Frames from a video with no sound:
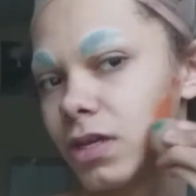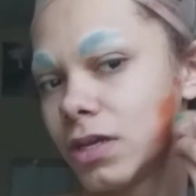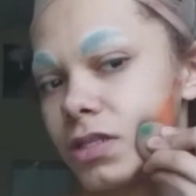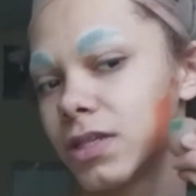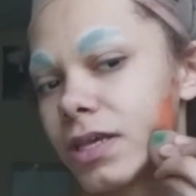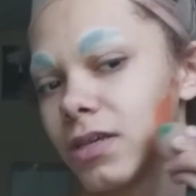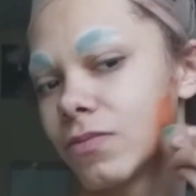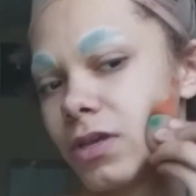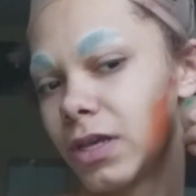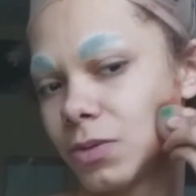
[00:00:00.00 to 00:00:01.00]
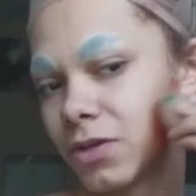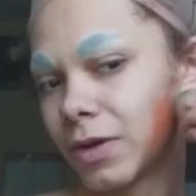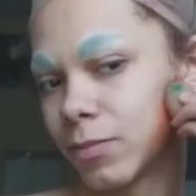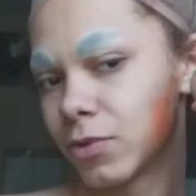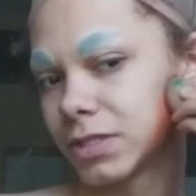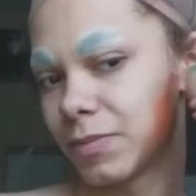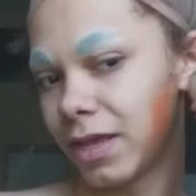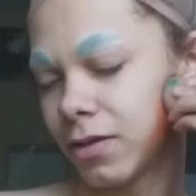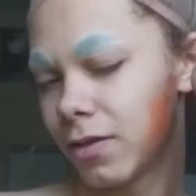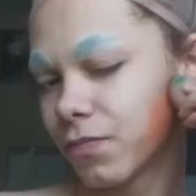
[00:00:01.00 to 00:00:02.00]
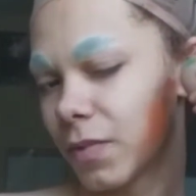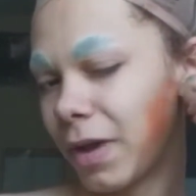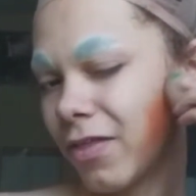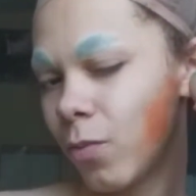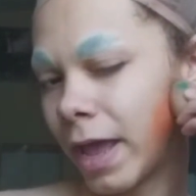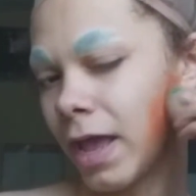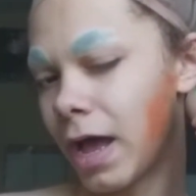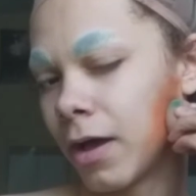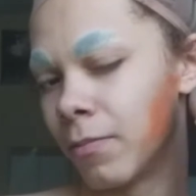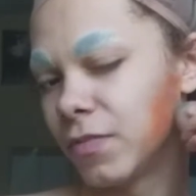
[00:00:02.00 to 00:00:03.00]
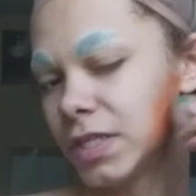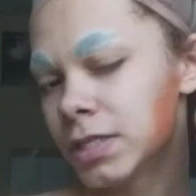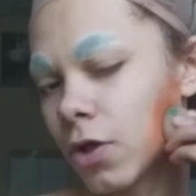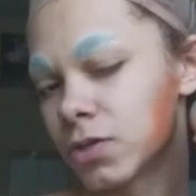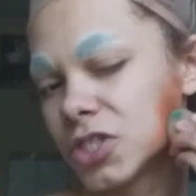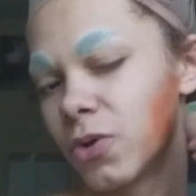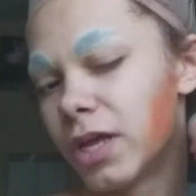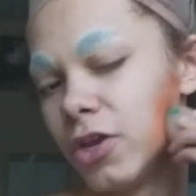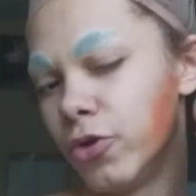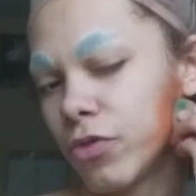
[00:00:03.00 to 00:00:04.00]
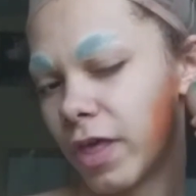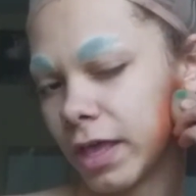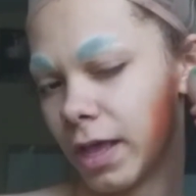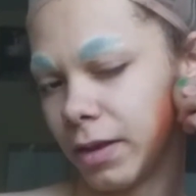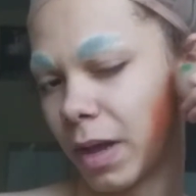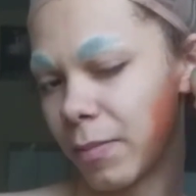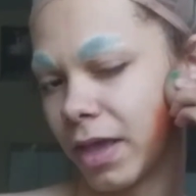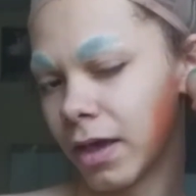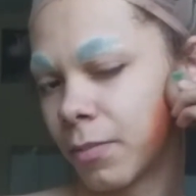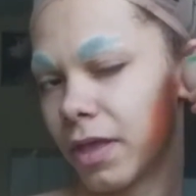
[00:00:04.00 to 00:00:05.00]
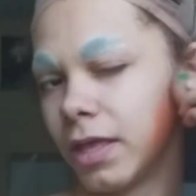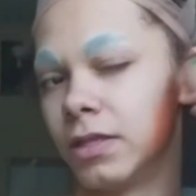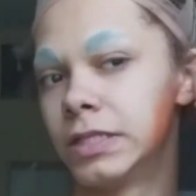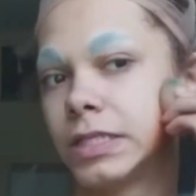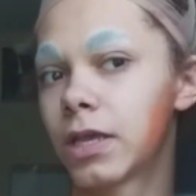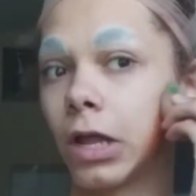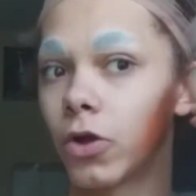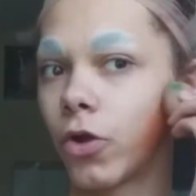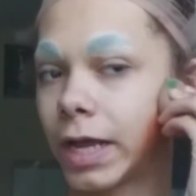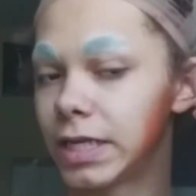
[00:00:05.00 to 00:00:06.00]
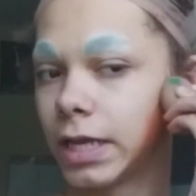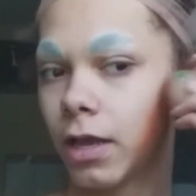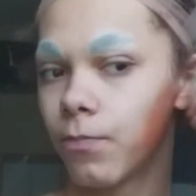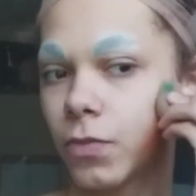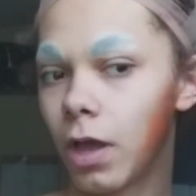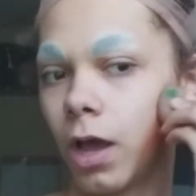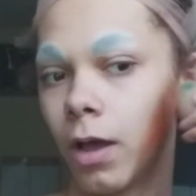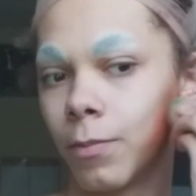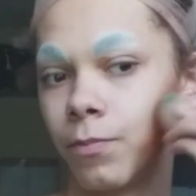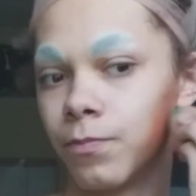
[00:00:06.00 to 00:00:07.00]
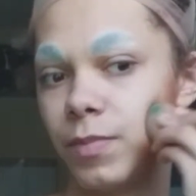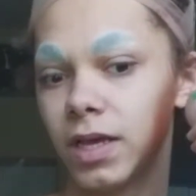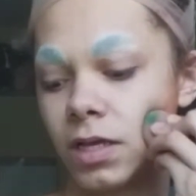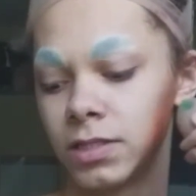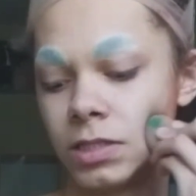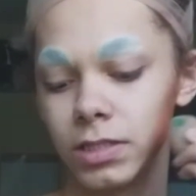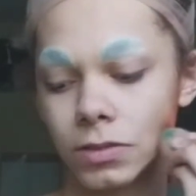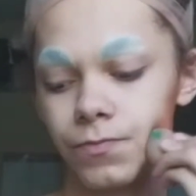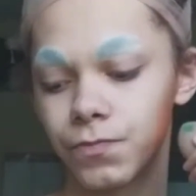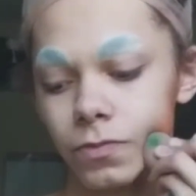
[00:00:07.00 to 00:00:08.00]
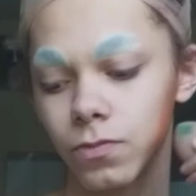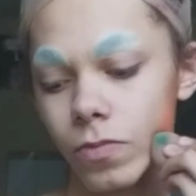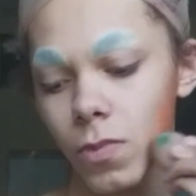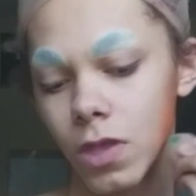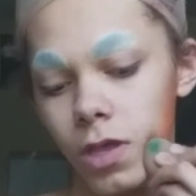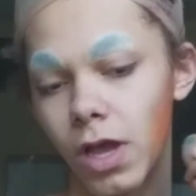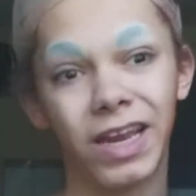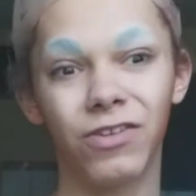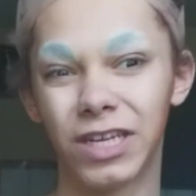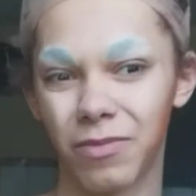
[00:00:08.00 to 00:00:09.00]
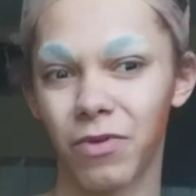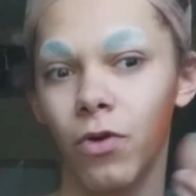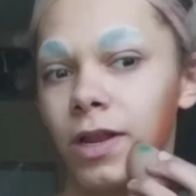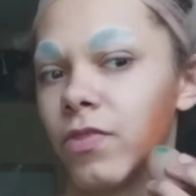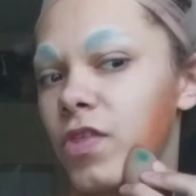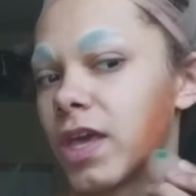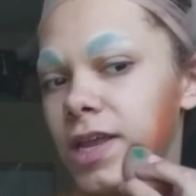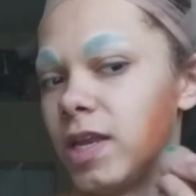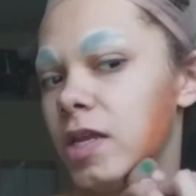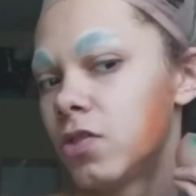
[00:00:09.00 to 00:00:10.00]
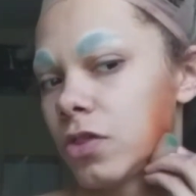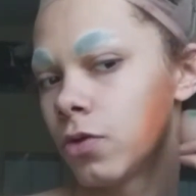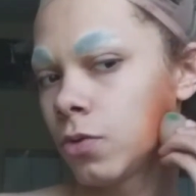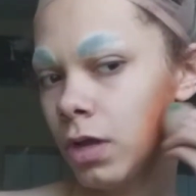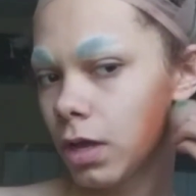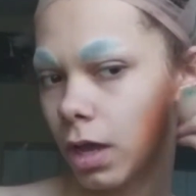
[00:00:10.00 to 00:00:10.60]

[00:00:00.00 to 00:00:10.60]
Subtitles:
It was incredible to me. By the way, this is also a new thing in my makeup, is color correcting. Because I never did it before. I didn't think I needed to.